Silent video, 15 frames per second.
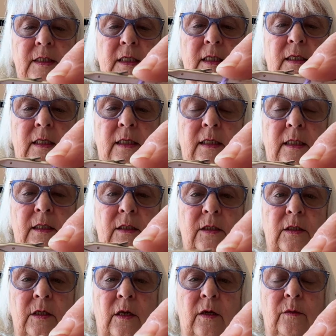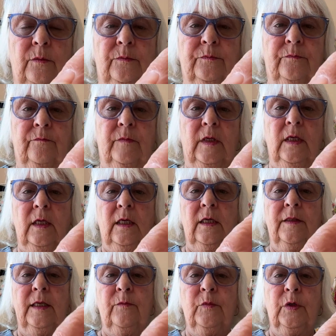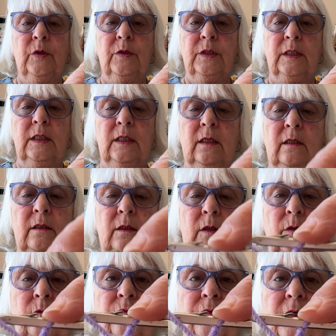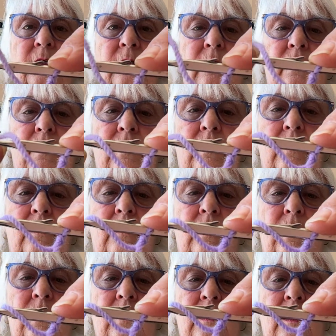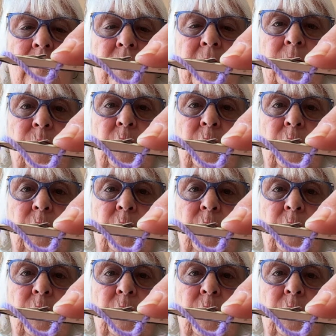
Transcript: thing they need to know. And then we're going to yarn over, and then we're